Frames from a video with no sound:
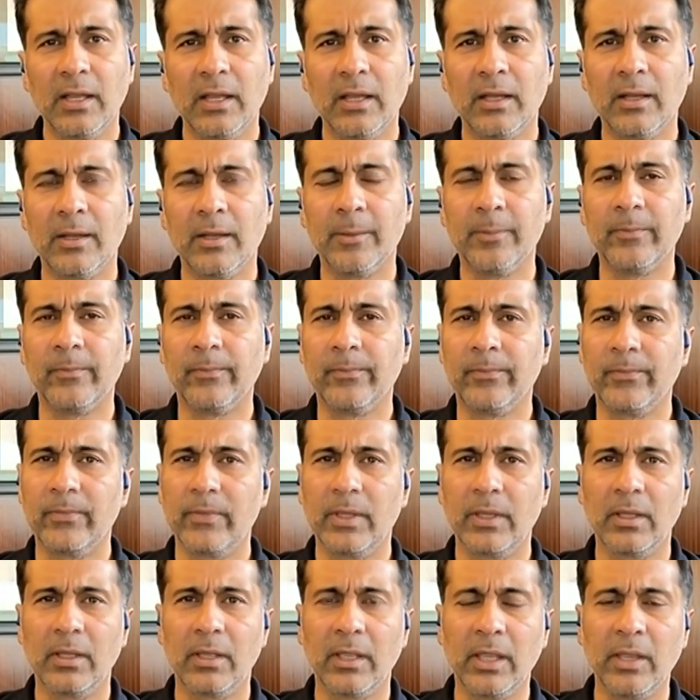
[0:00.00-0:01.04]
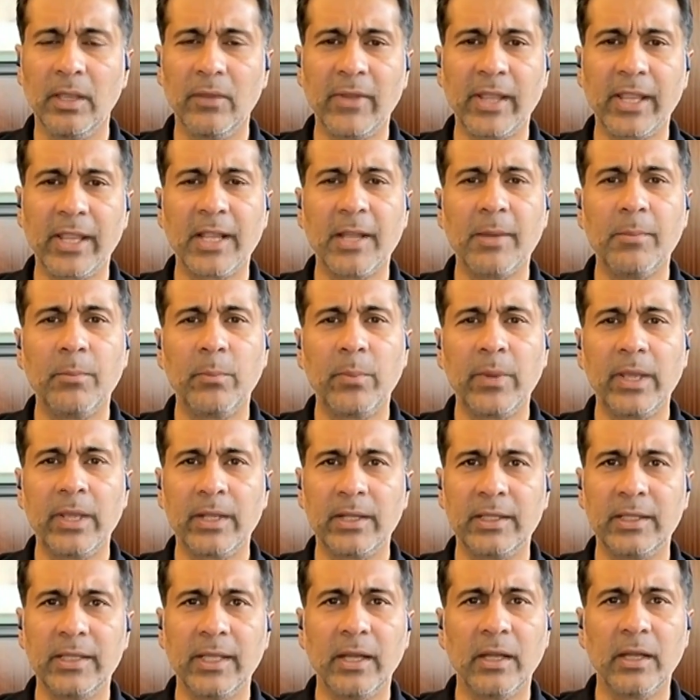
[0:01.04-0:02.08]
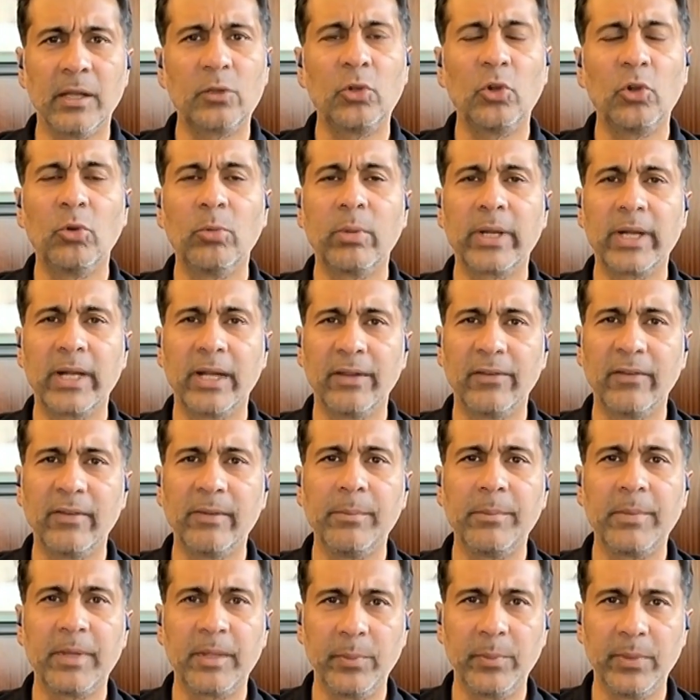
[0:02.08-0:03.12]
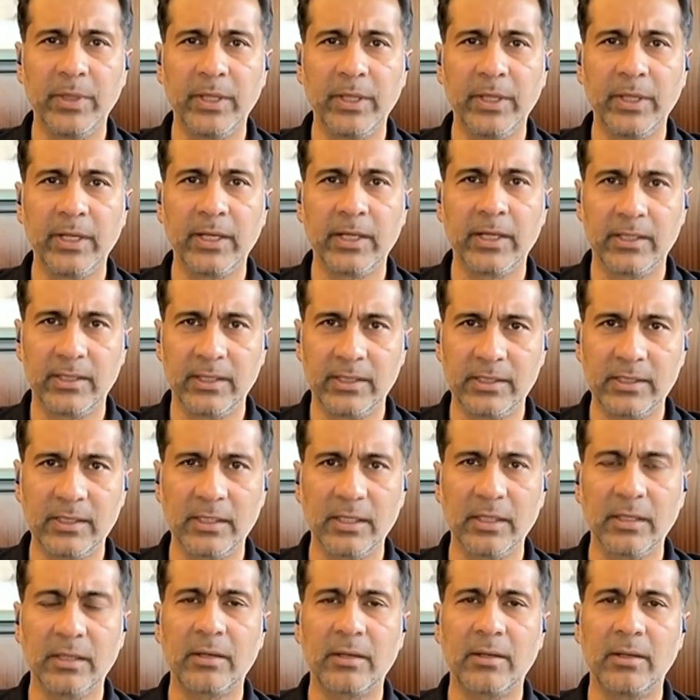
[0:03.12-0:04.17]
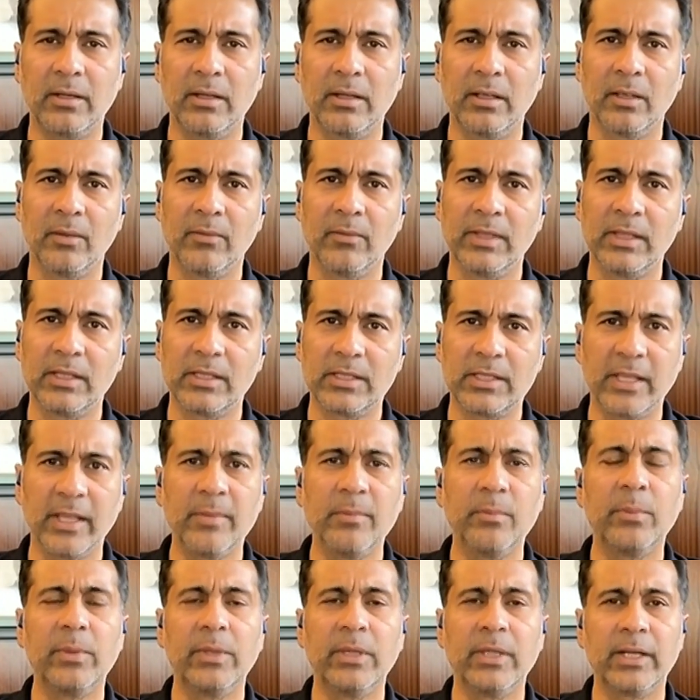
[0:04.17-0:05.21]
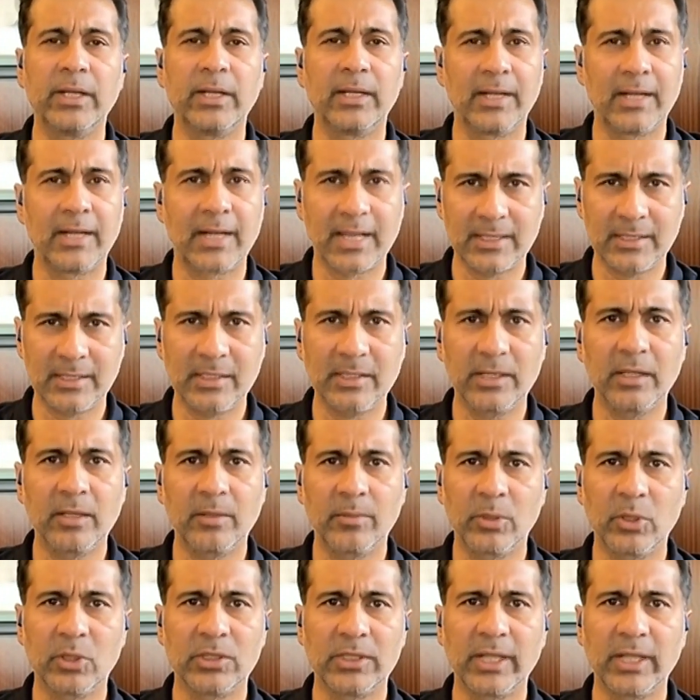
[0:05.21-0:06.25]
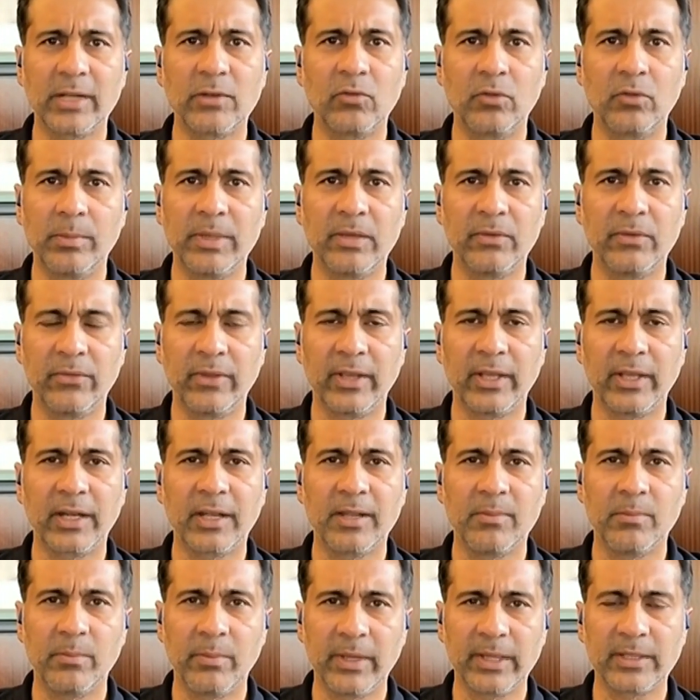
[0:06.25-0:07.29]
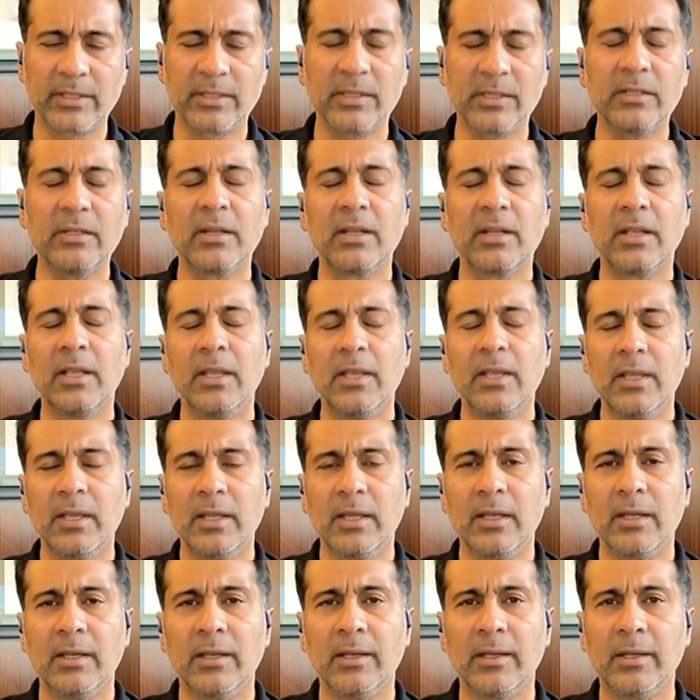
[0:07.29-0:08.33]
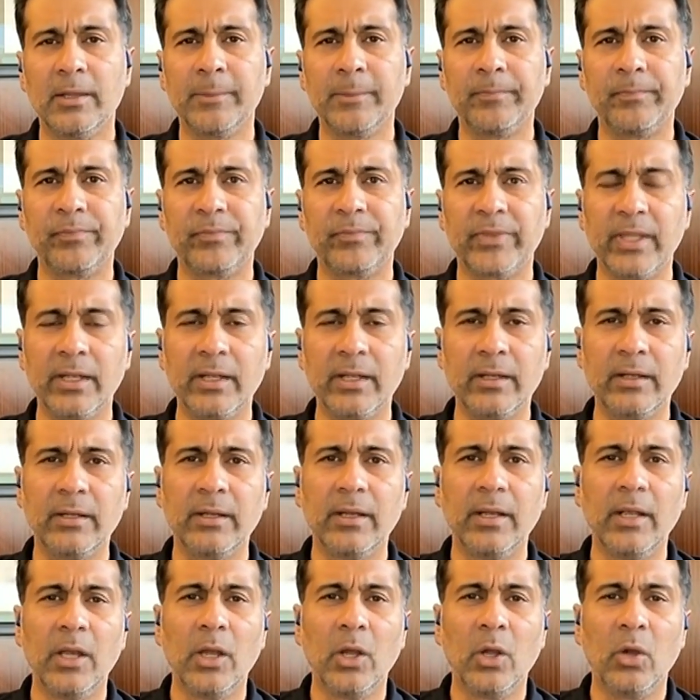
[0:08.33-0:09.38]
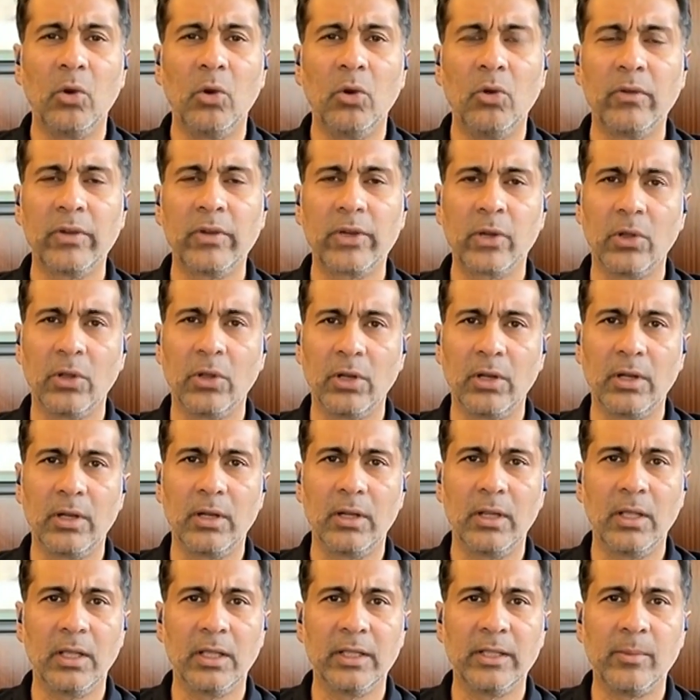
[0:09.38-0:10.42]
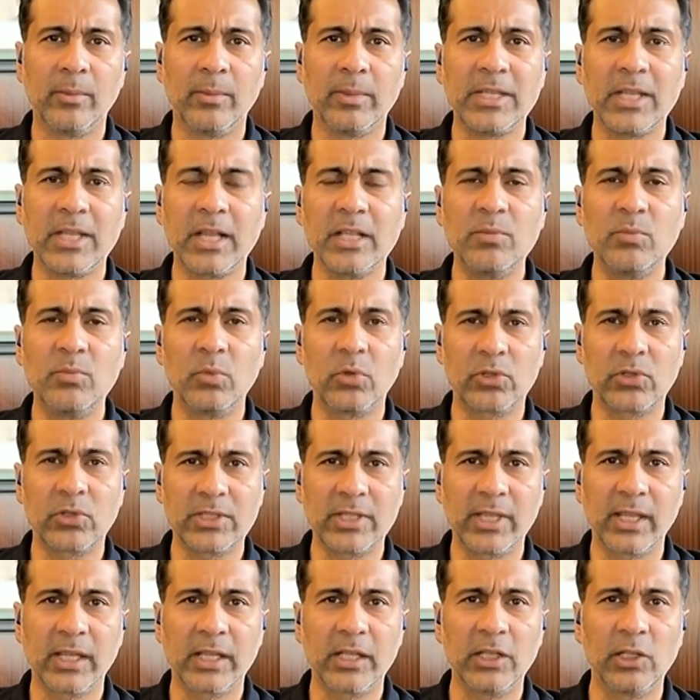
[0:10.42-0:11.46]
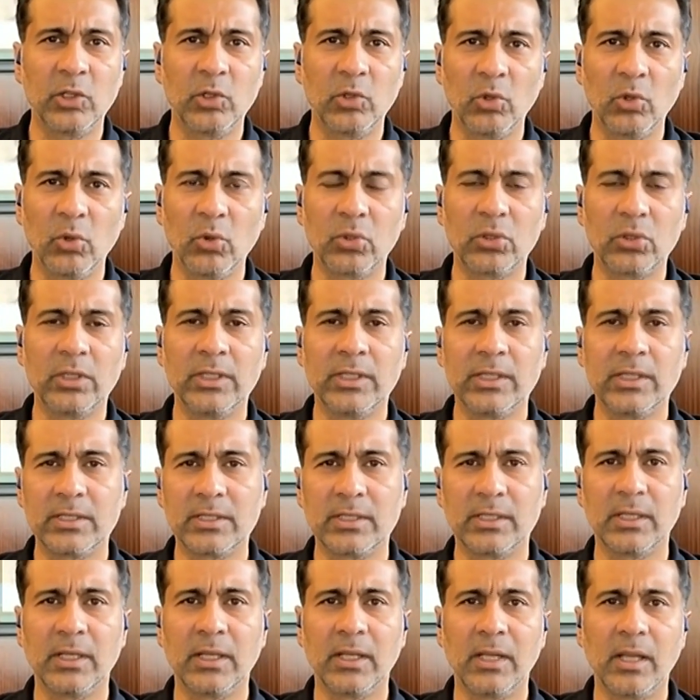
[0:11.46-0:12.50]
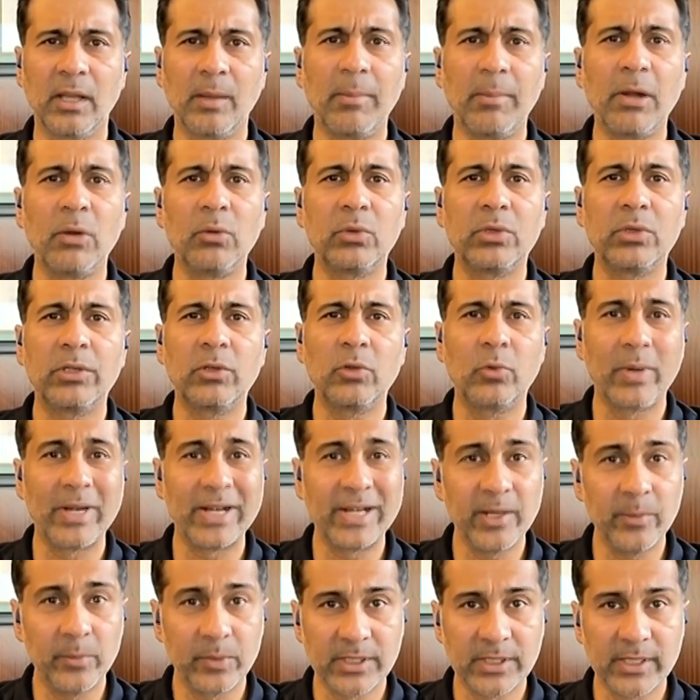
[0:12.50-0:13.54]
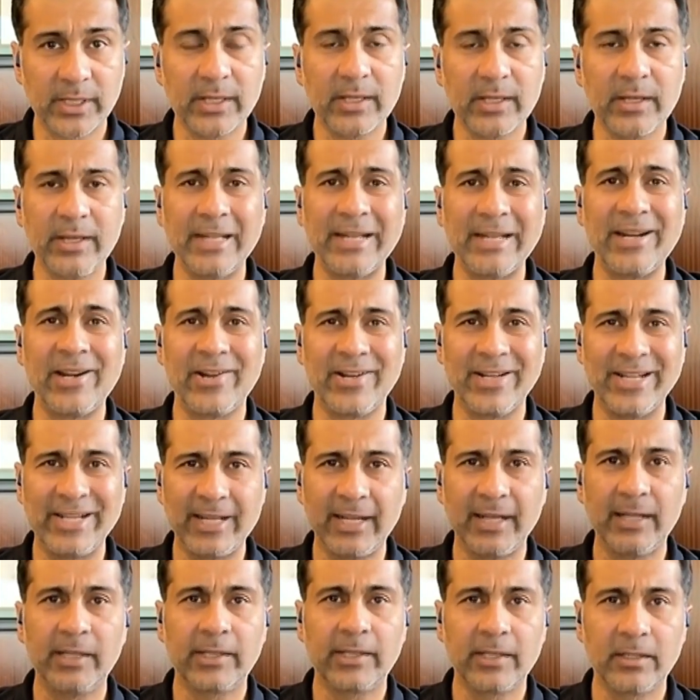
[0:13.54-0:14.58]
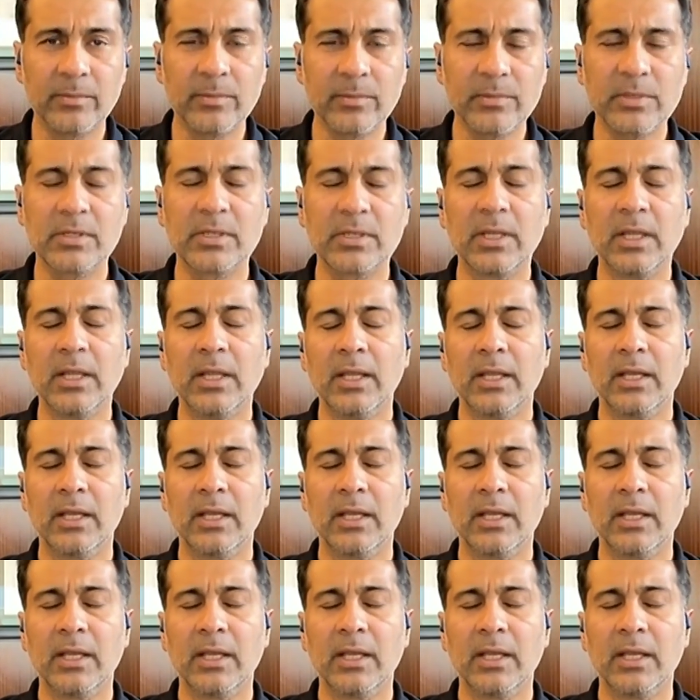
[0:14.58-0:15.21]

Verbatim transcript: Um, uh, if I compare the October November period this year uh, with the same period last year, because that would be a fair comparison, um, then overall uh, the Bajaj motorcycle growth is uh, about 20% in retail terms.